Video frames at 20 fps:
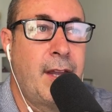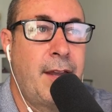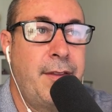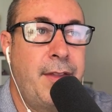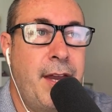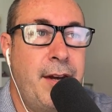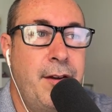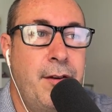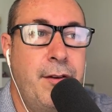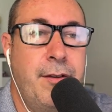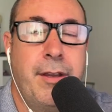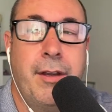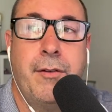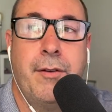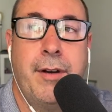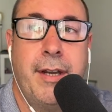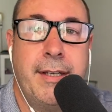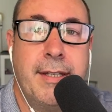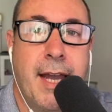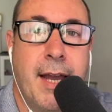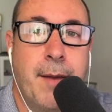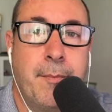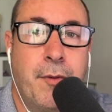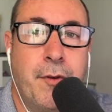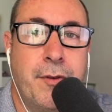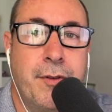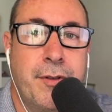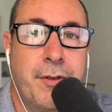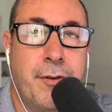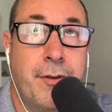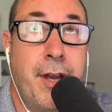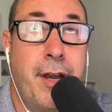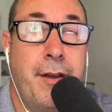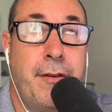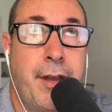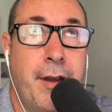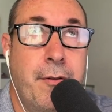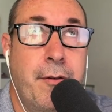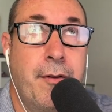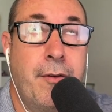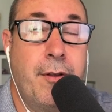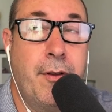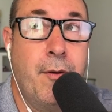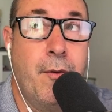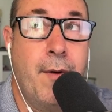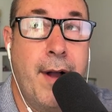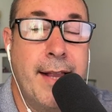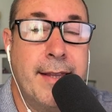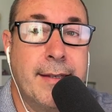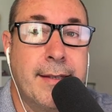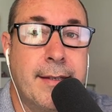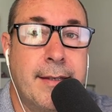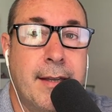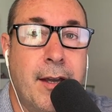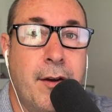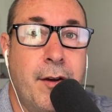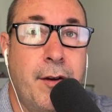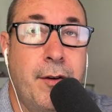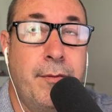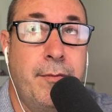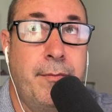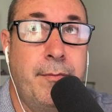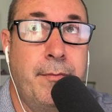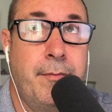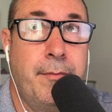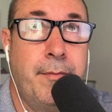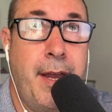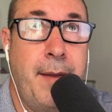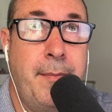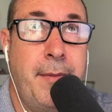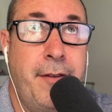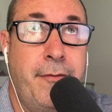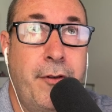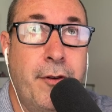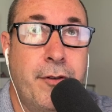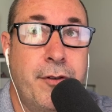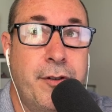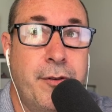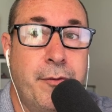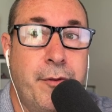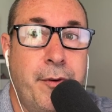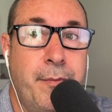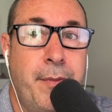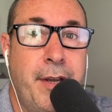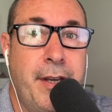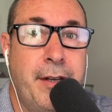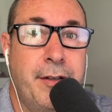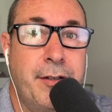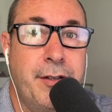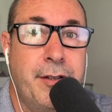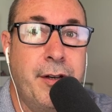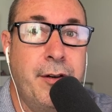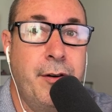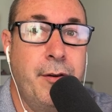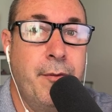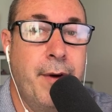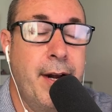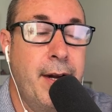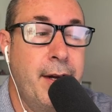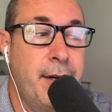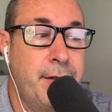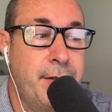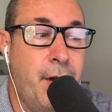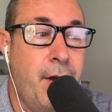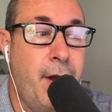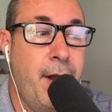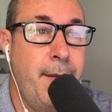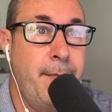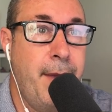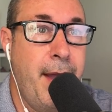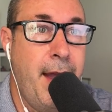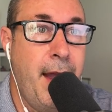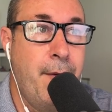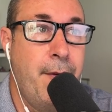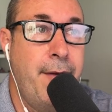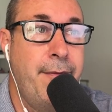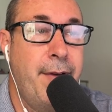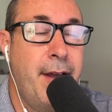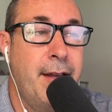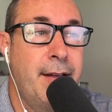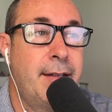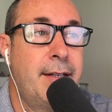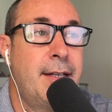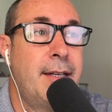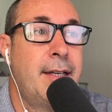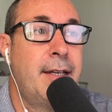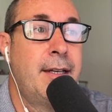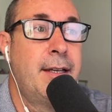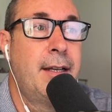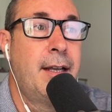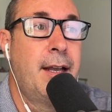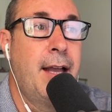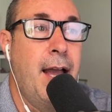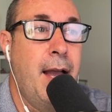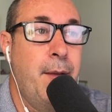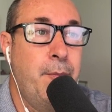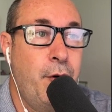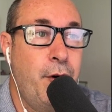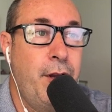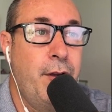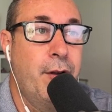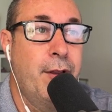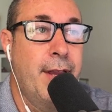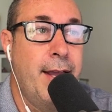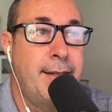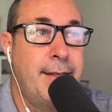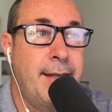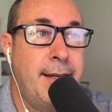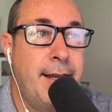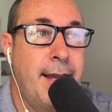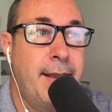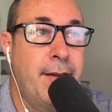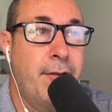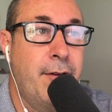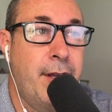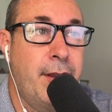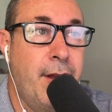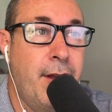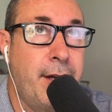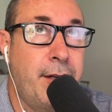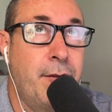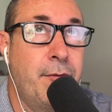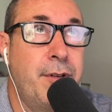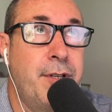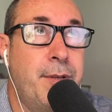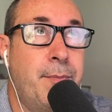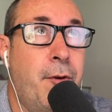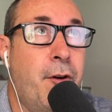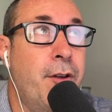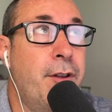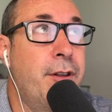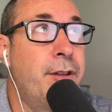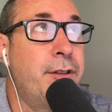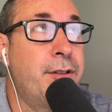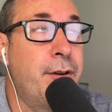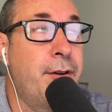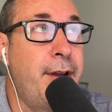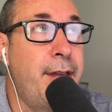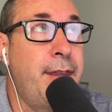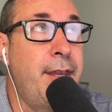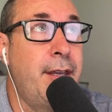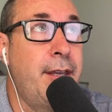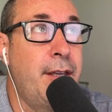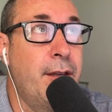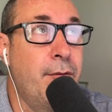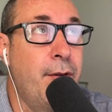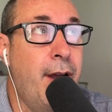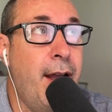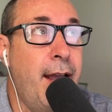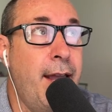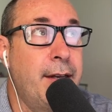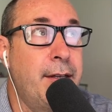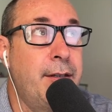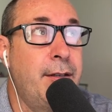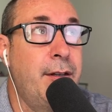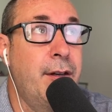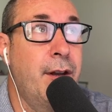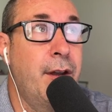They do. They're good examples, although they were all at once. So maybe future would be just to do one at a time. However, putting all that together, I'd like to respond. So I think you're right.